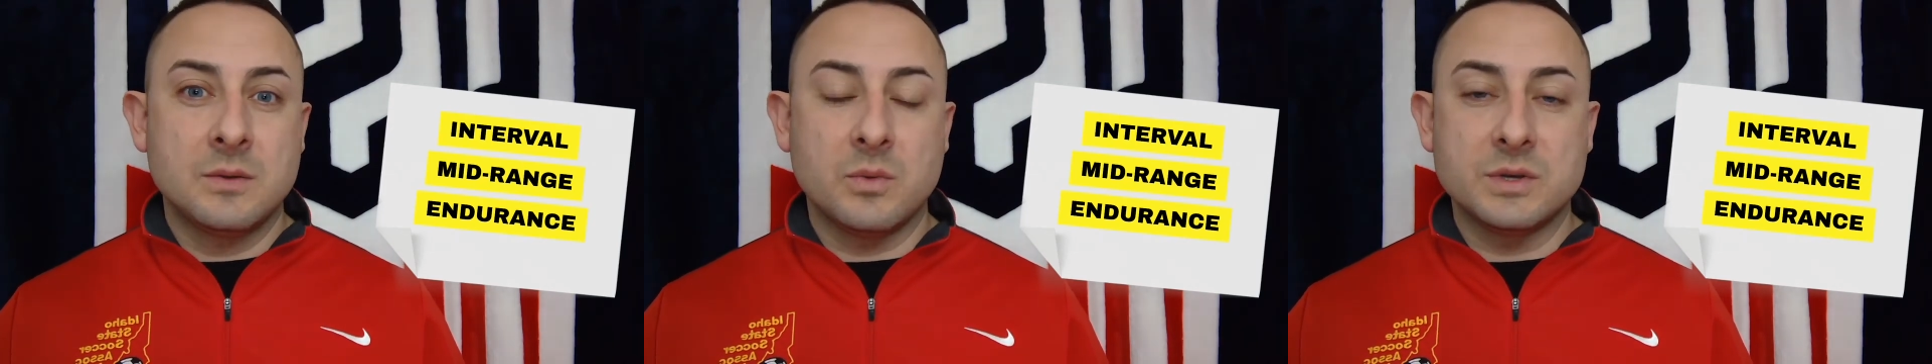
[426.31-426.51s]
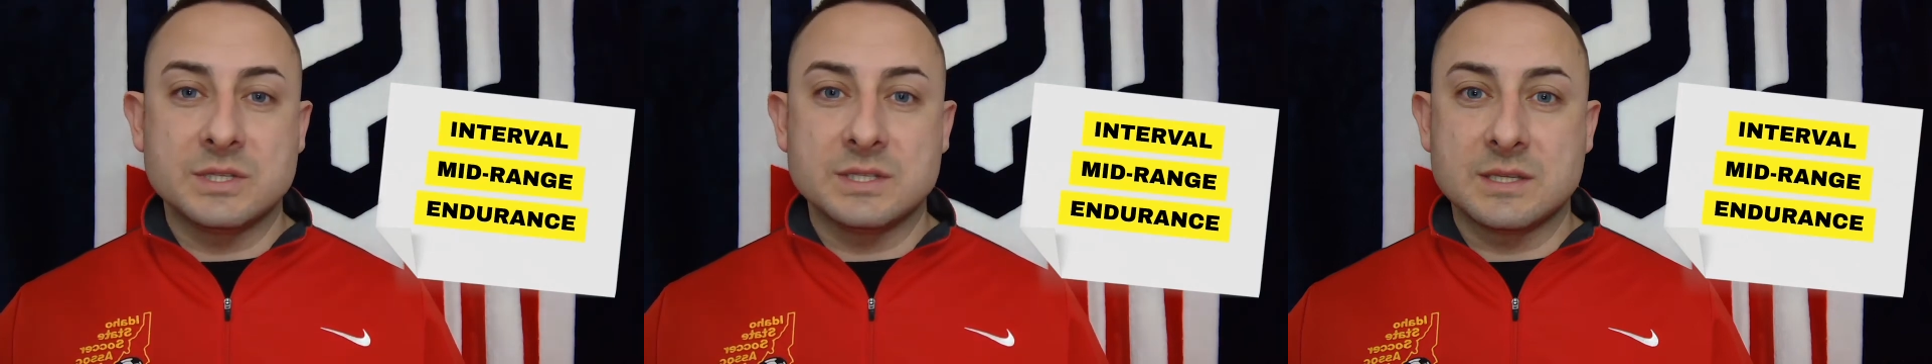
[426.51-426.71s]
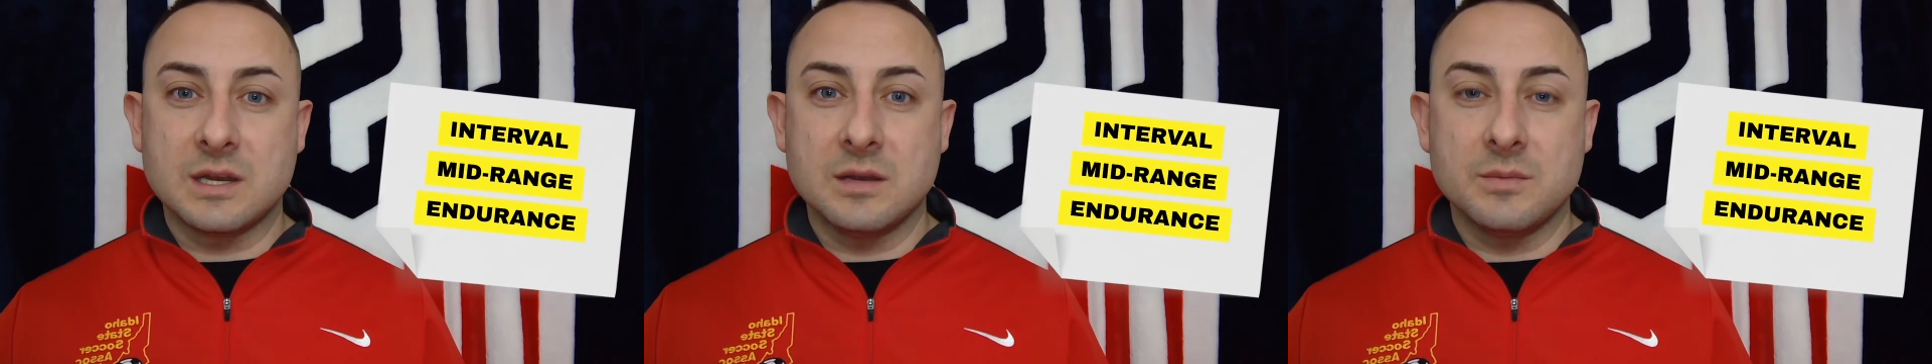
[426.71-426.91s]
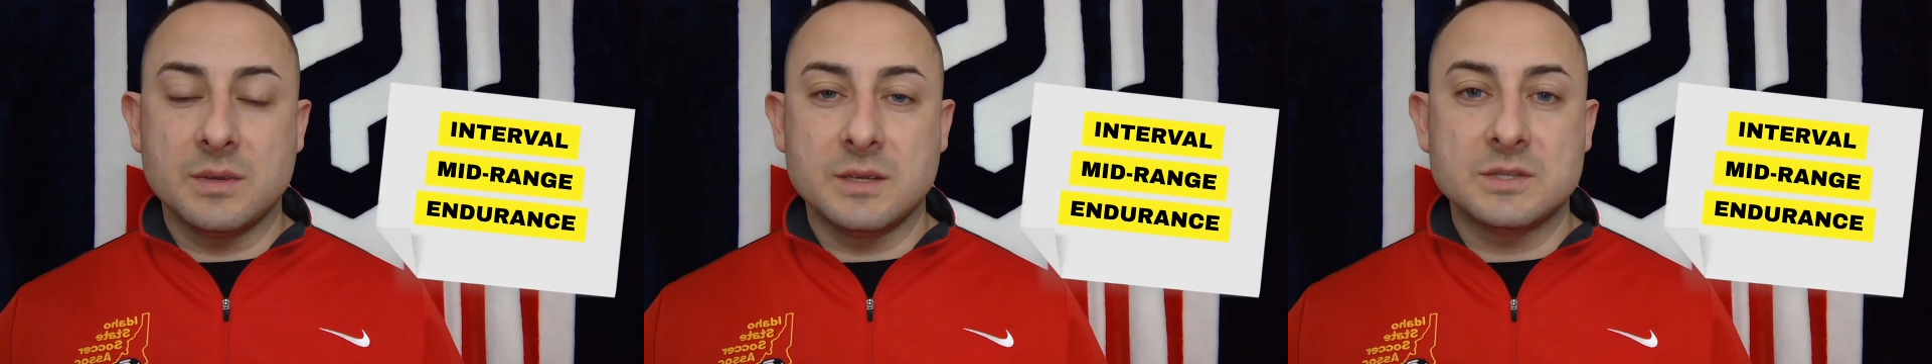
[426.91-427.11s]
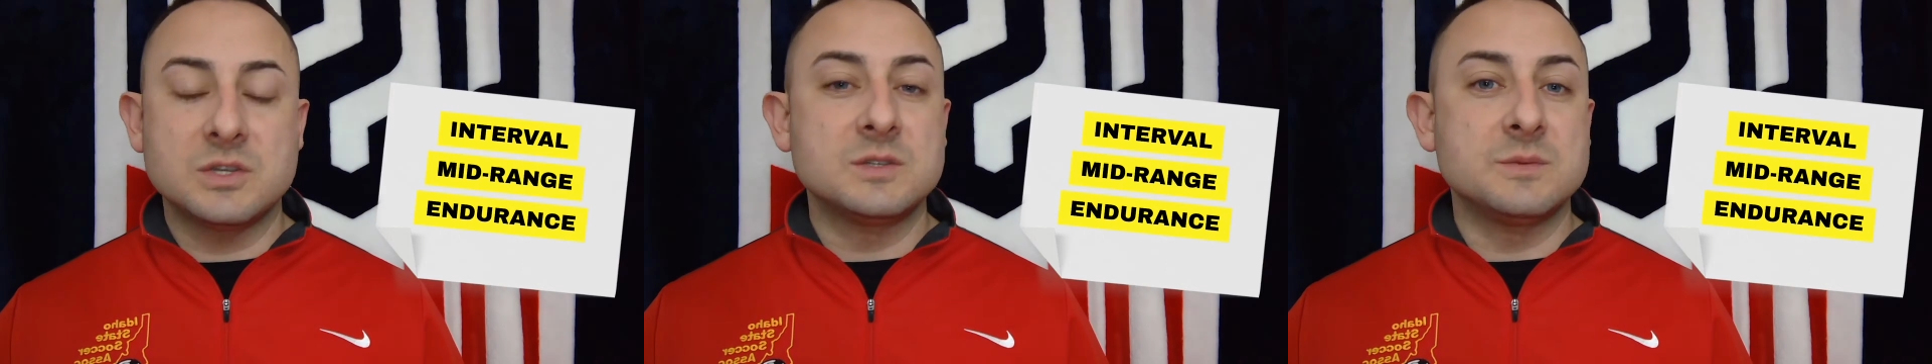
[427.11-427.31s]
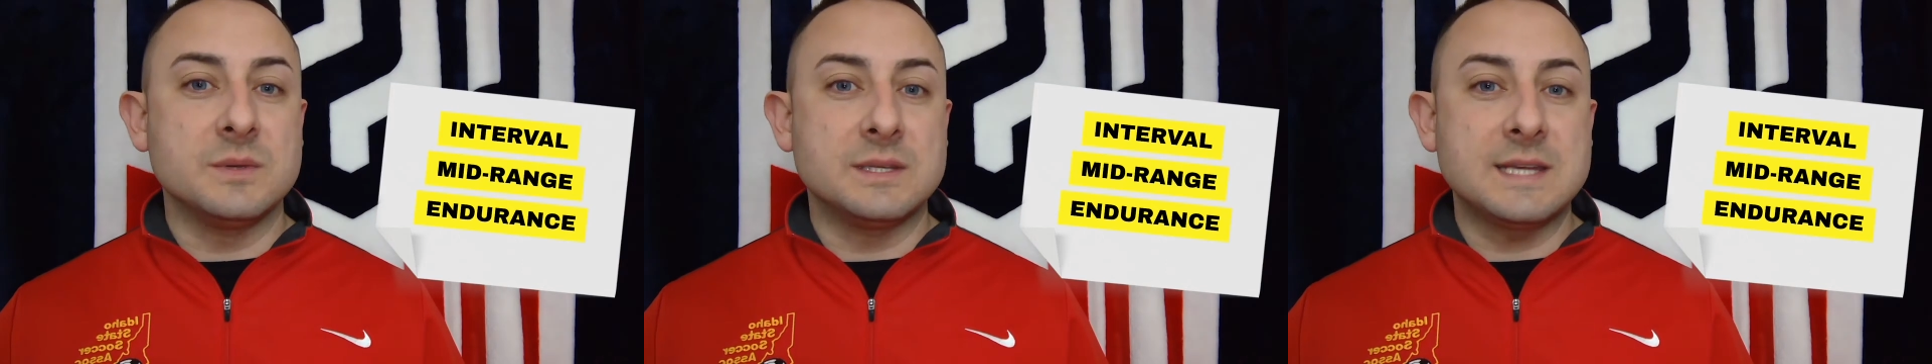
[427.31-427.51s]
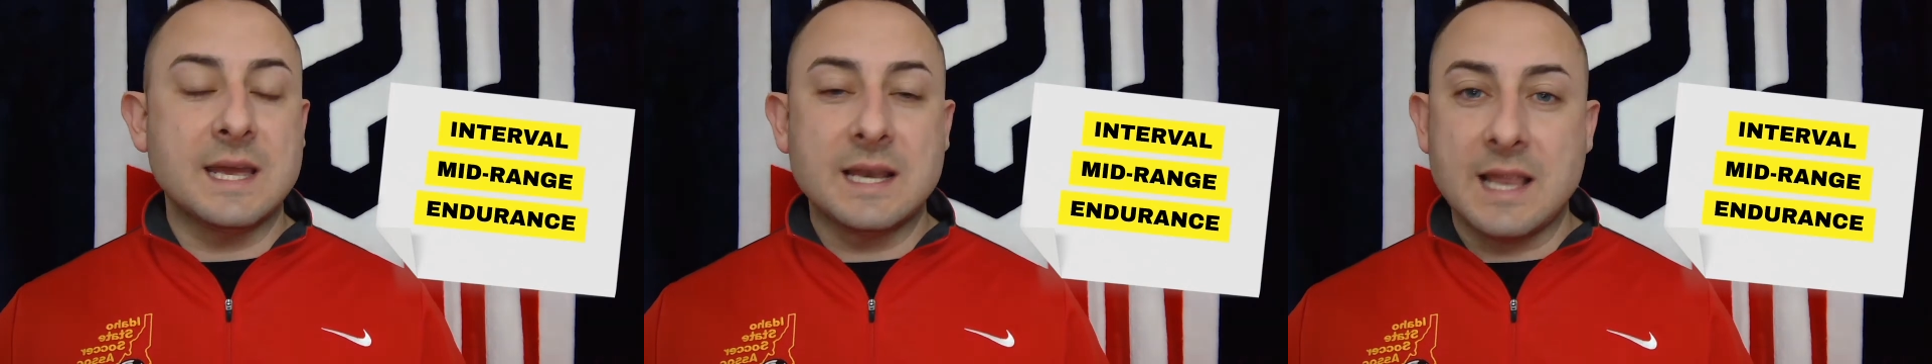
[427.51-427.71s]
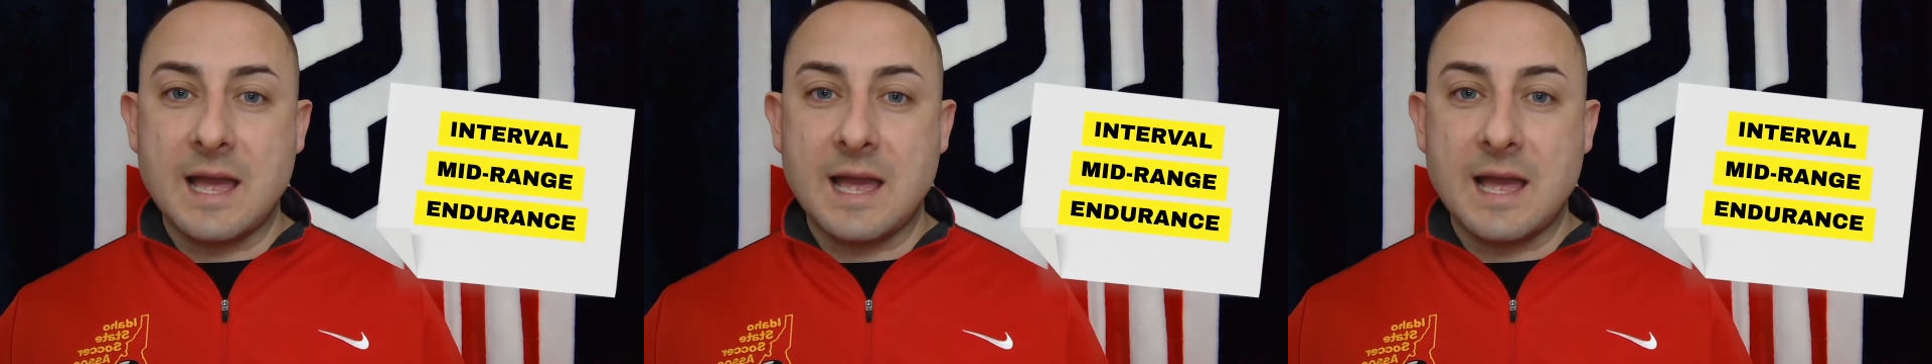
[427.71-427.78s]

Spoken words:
which is going to be, 10